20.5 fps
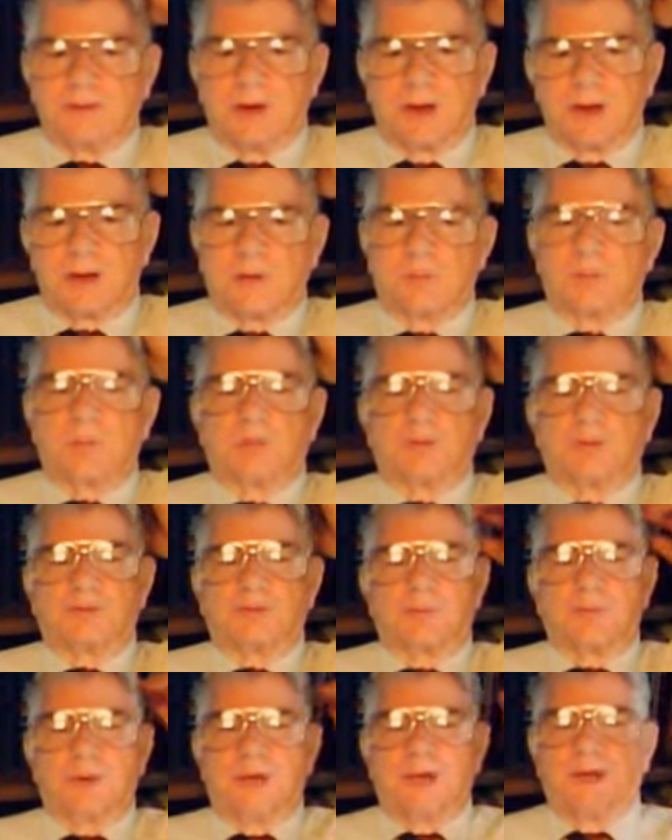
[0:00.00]
Jacob
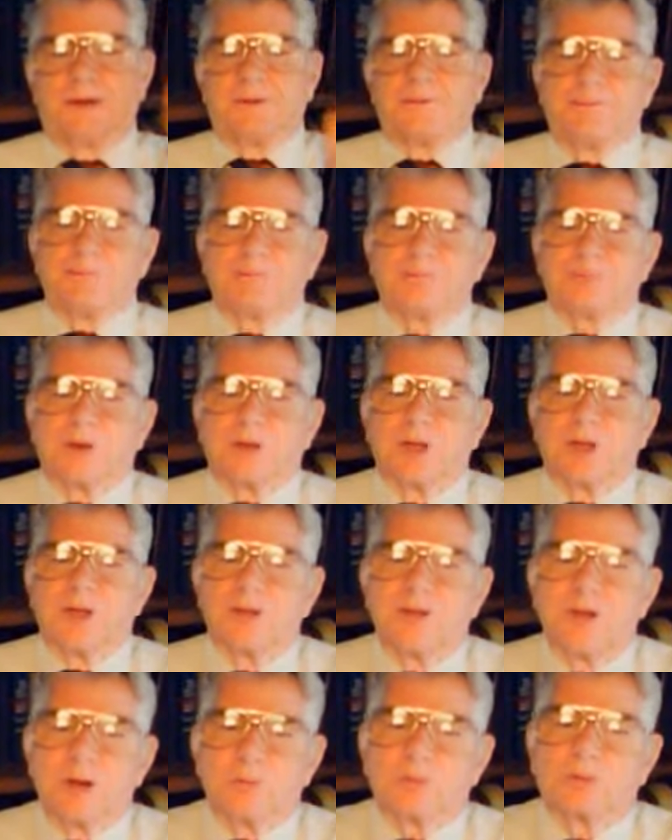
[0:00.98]
was a man
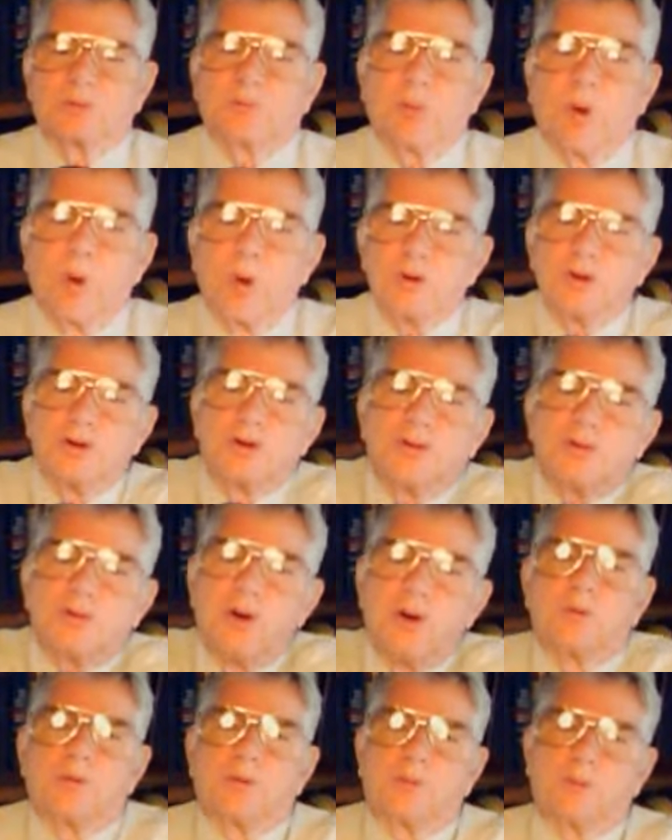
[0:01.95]
that was born. You
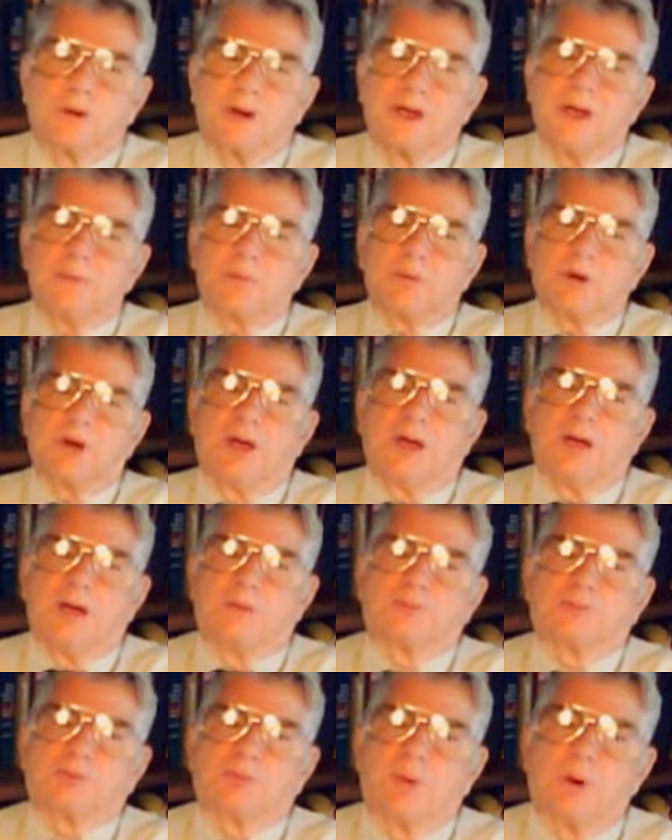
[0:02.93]
know that when
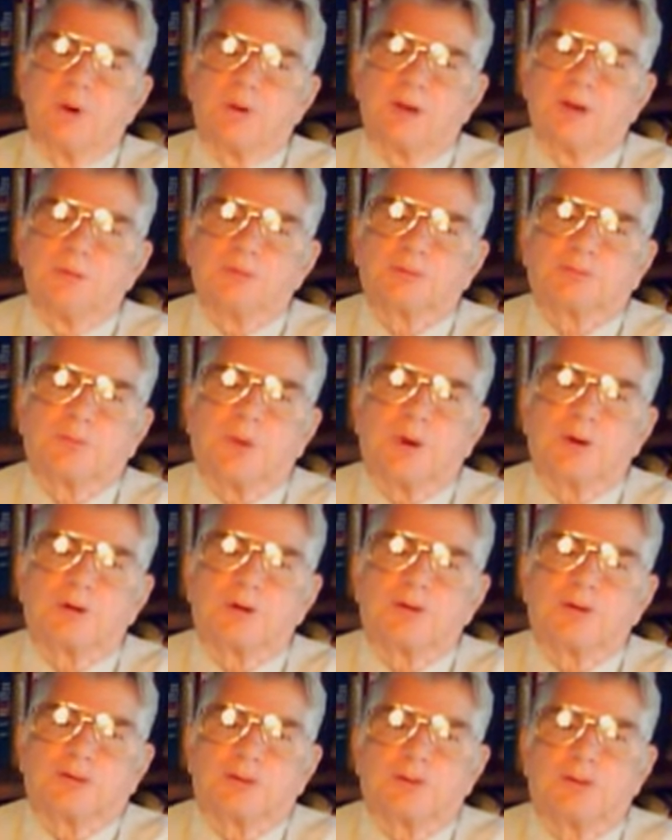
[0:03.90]
Abraham was born, he was
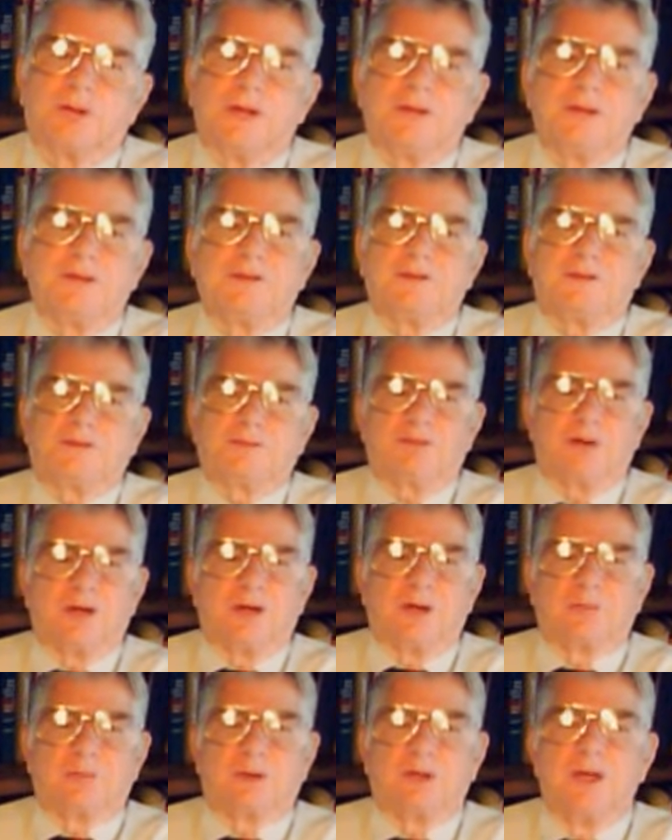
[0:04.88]
born into a heathen
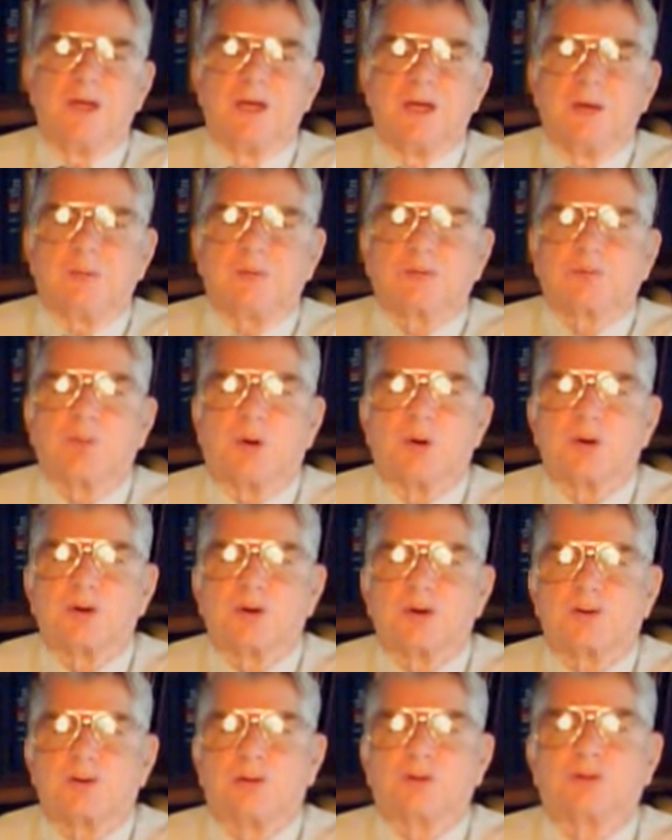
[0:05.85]
family. He was
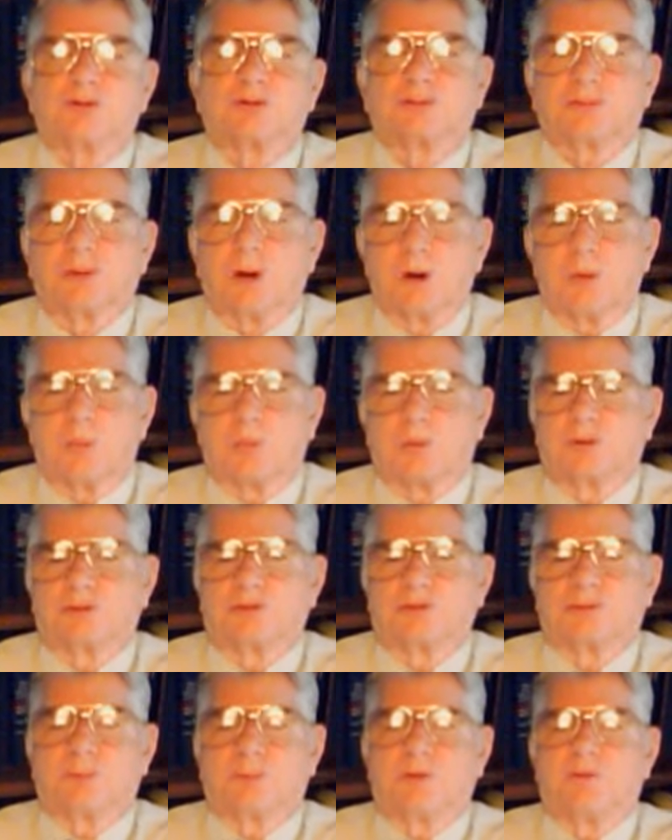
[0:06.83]
born into a
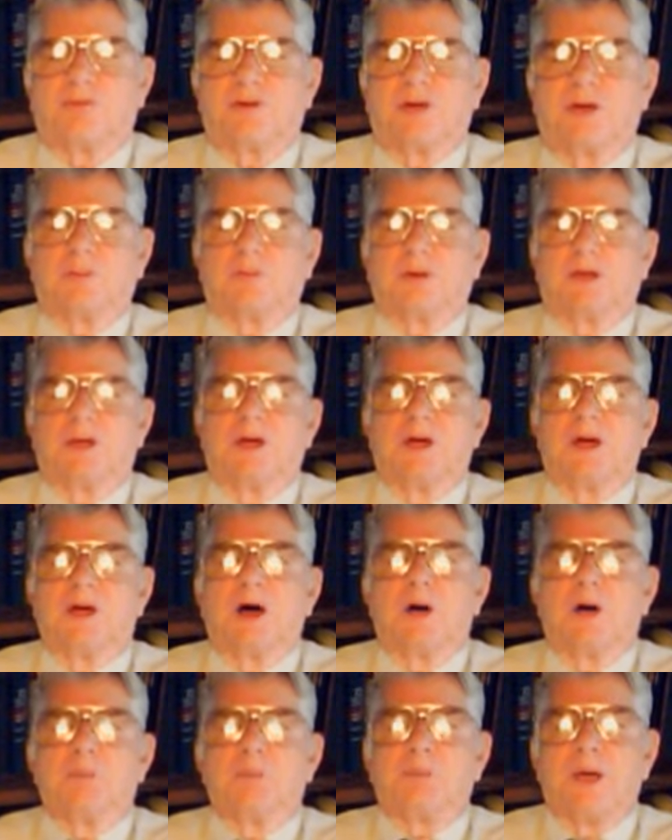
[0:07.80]
star-worshipping family,
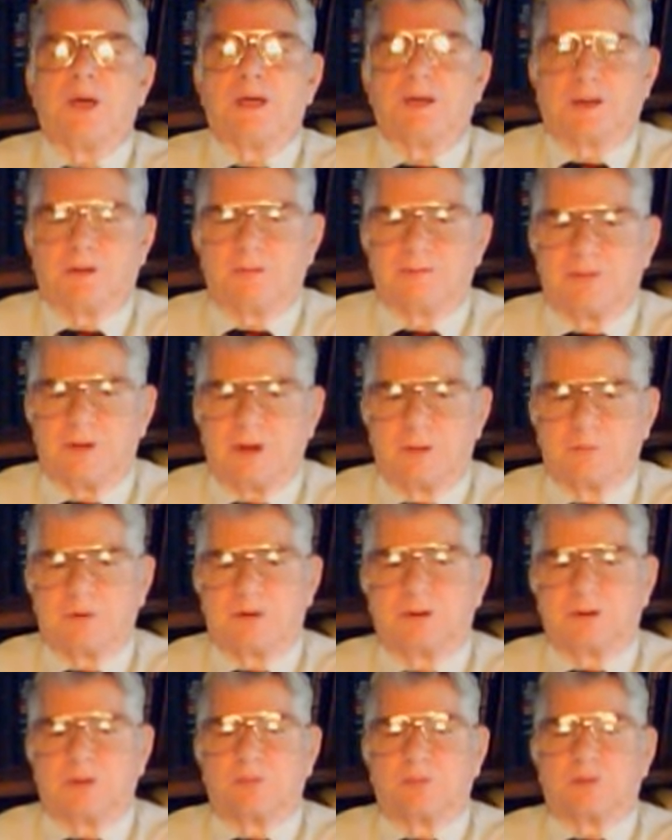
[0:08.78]
a pagan
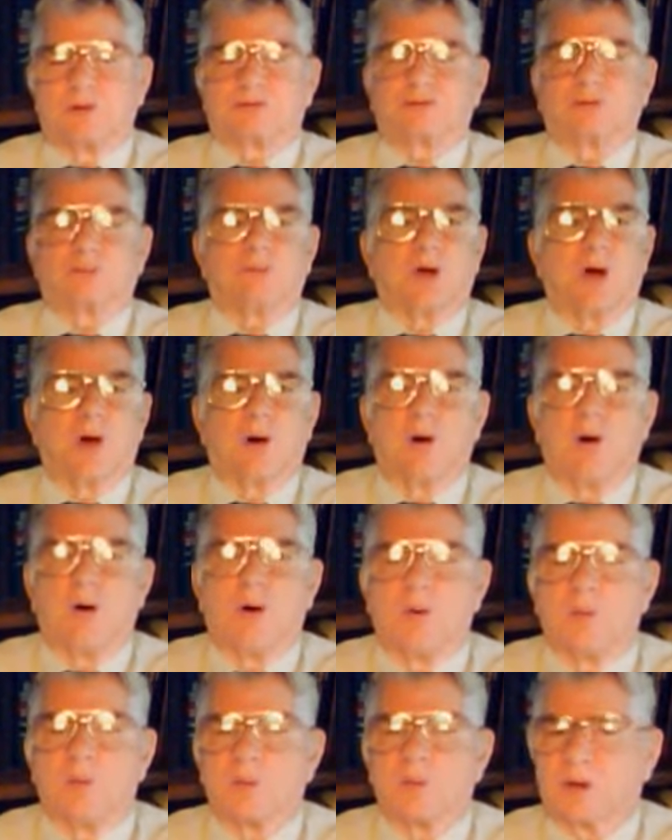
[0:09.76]
family that worshiped
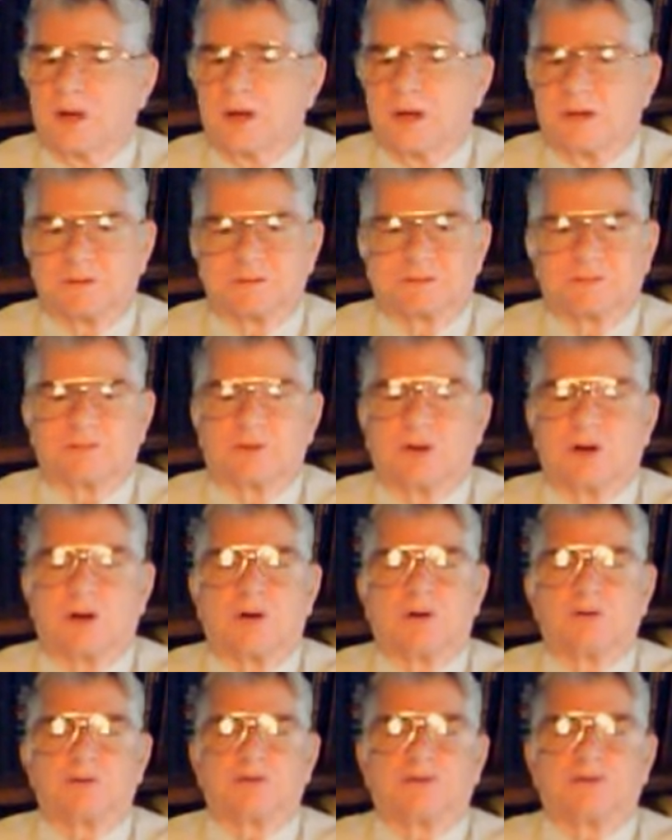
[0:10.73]
all kinds of
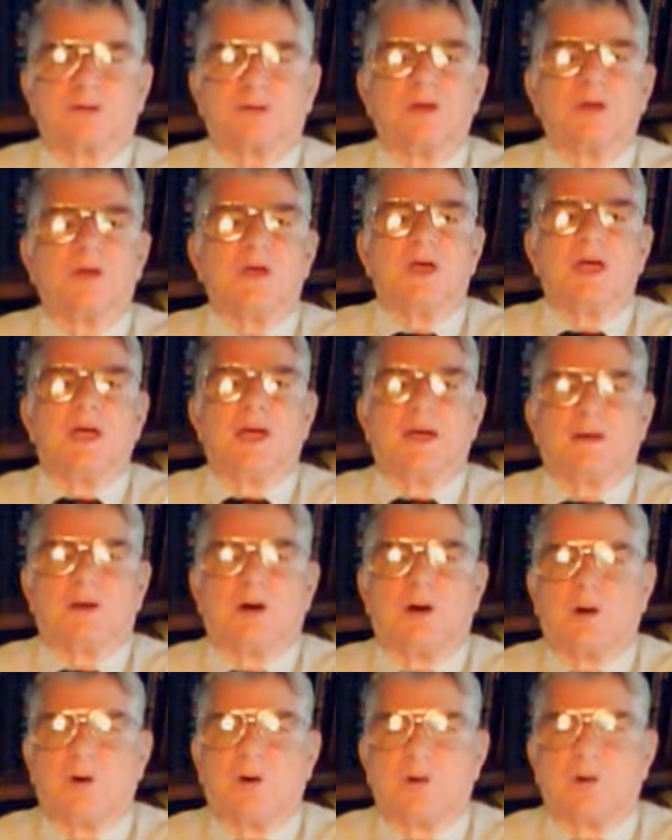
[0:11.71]
gods
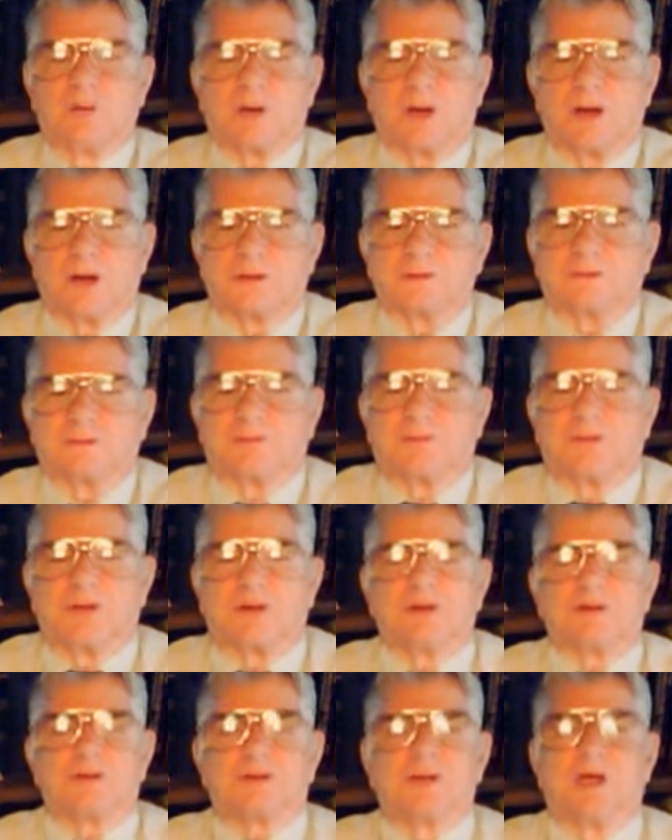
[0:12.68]
and all kinds of
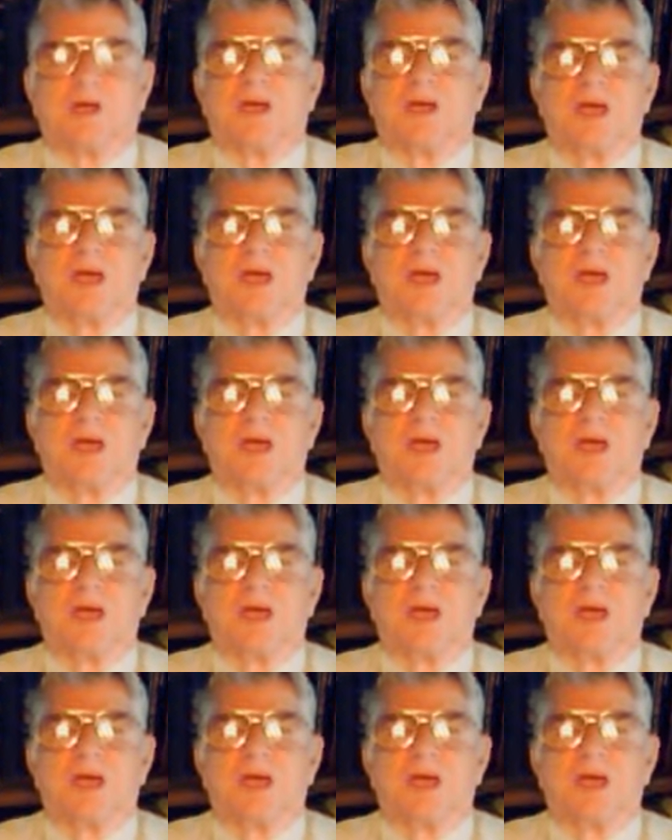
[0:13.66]
things.